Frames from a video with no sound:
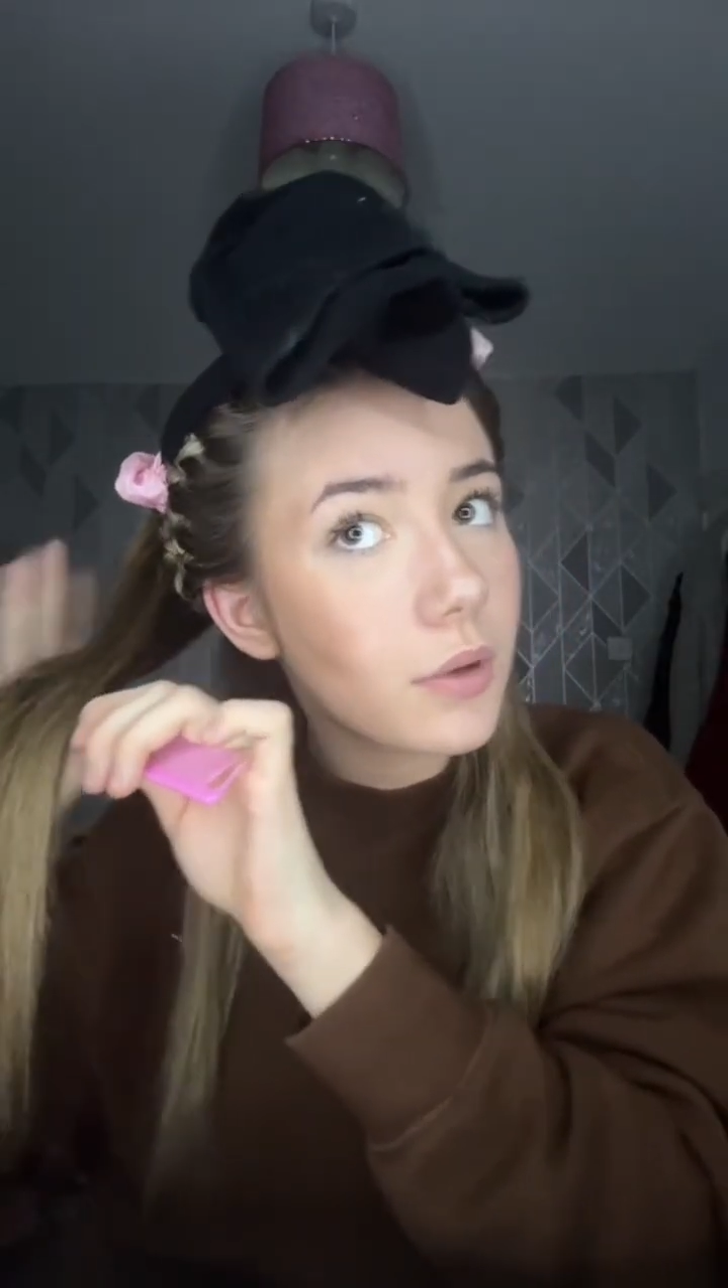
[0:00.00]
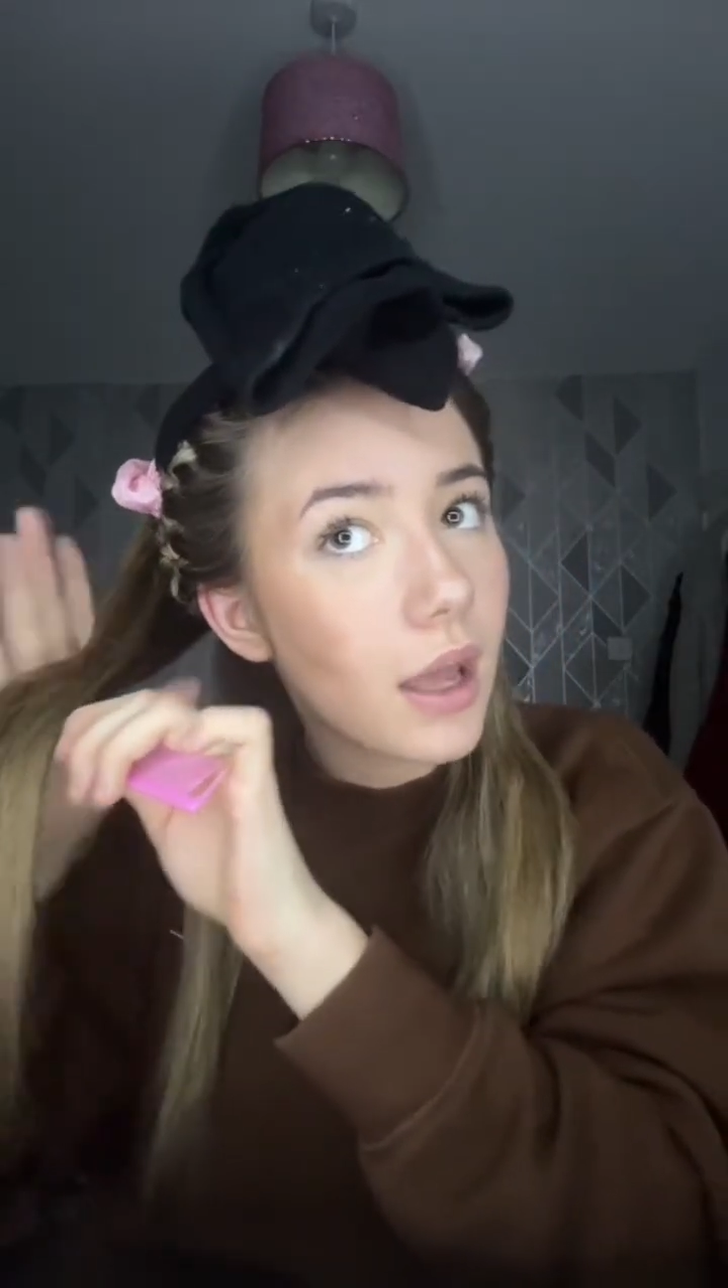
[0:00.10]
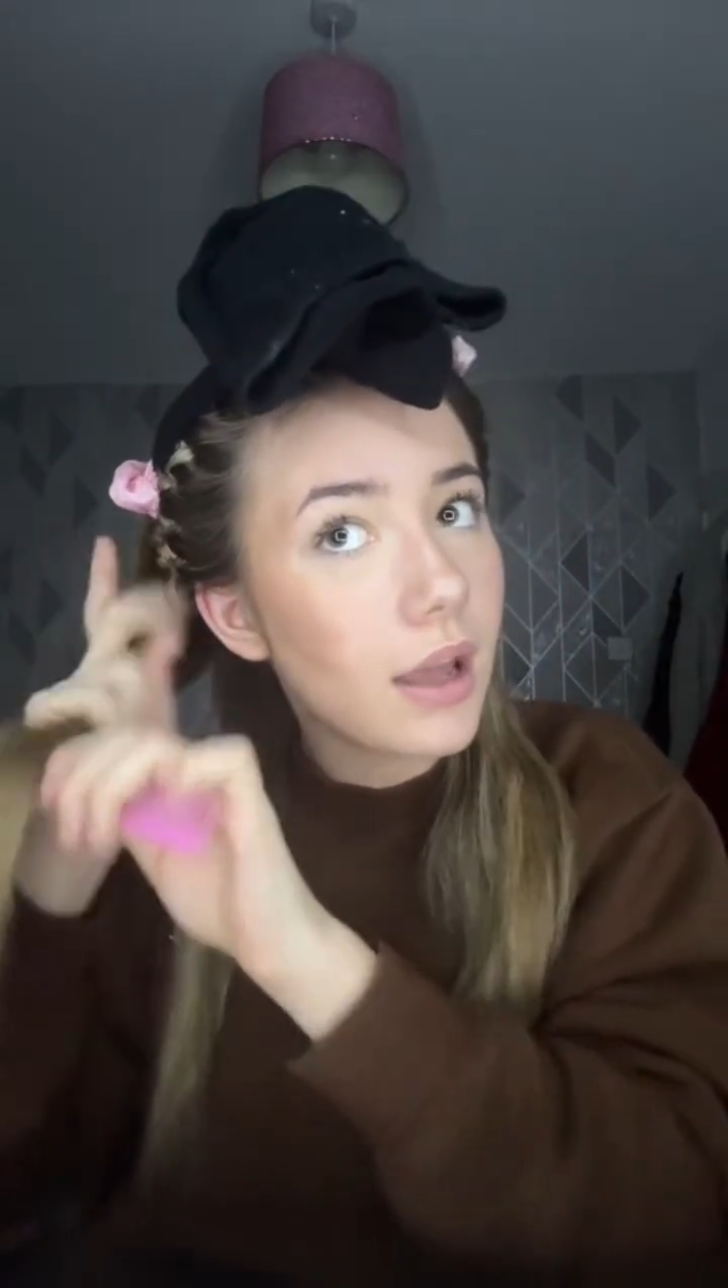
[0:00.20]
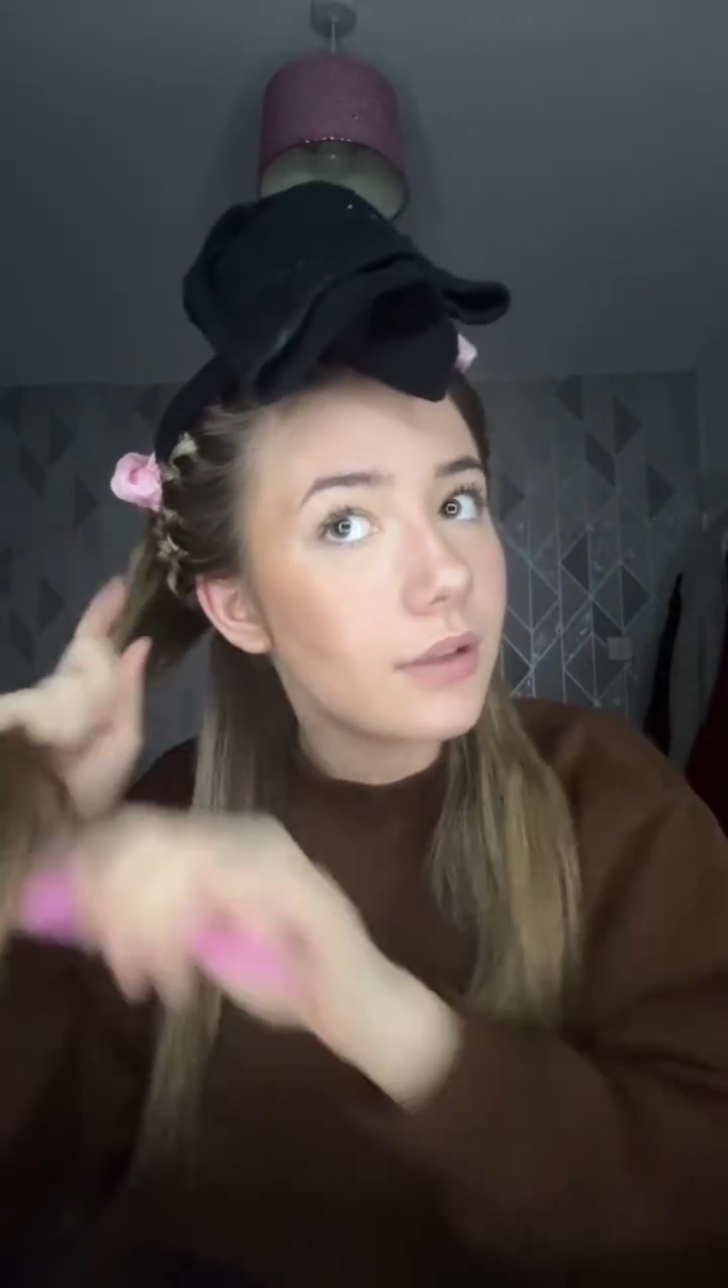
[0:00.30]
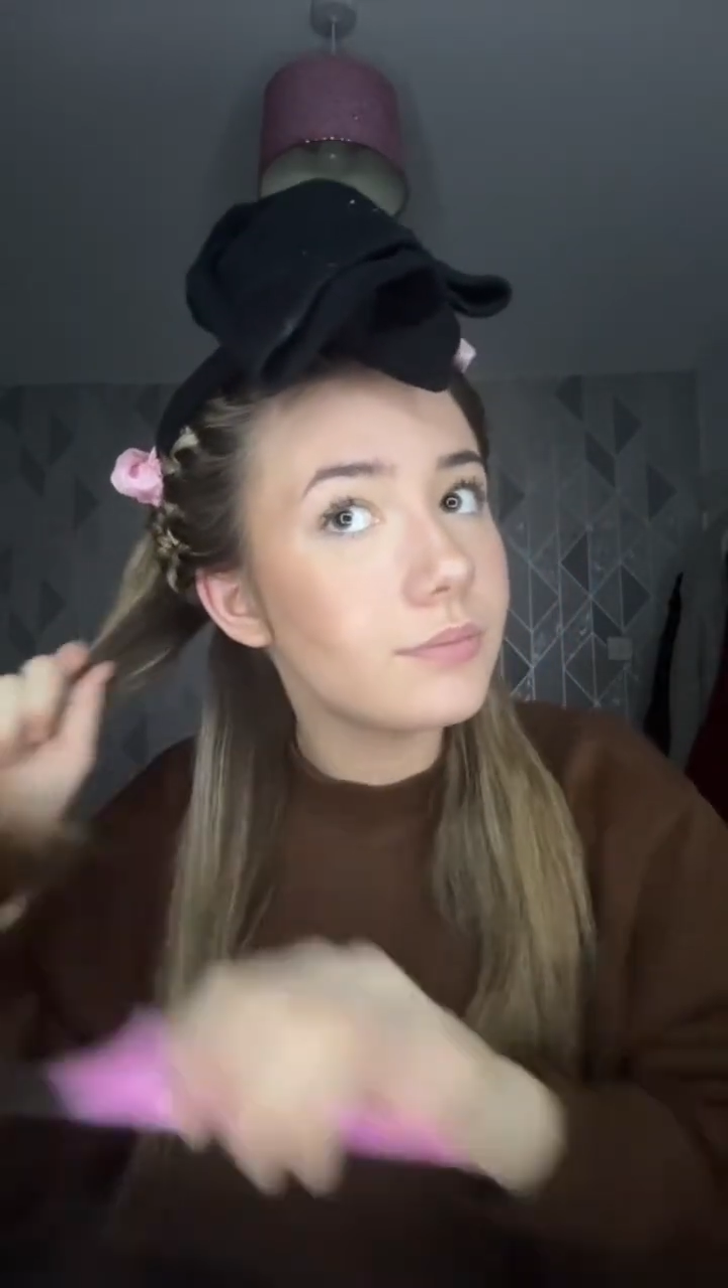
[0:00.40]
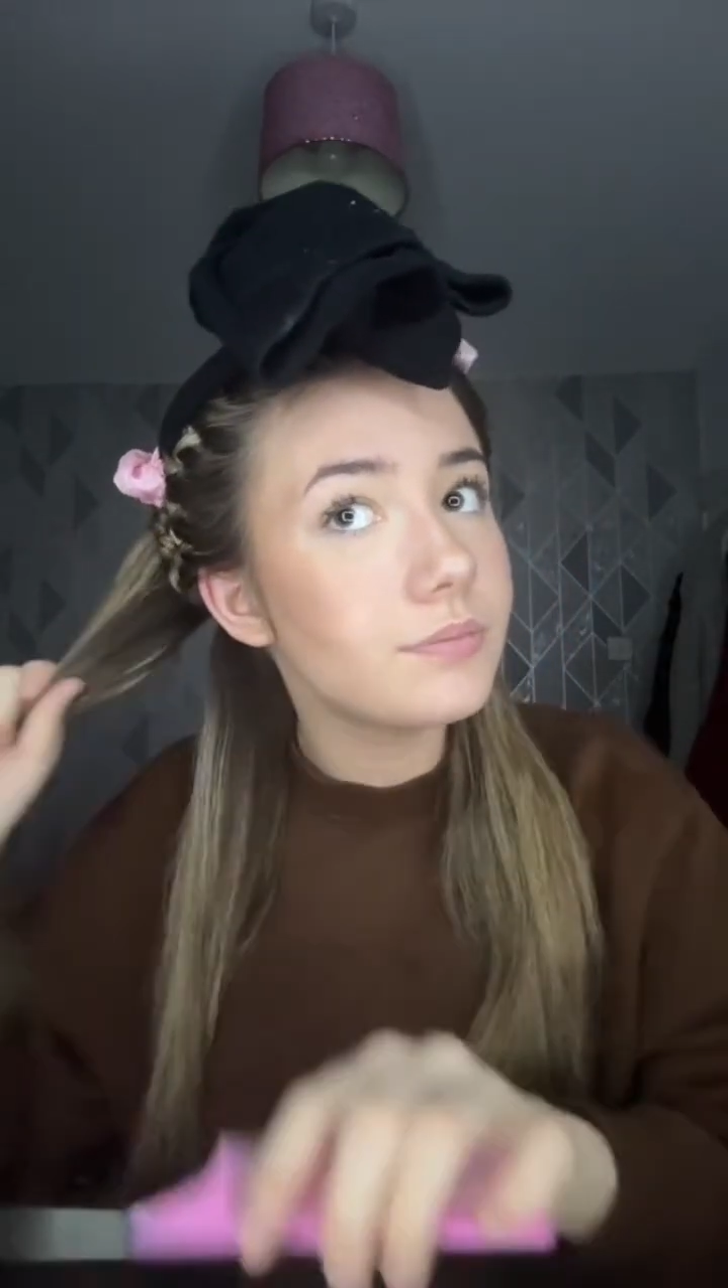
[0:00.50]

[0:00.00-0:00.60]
get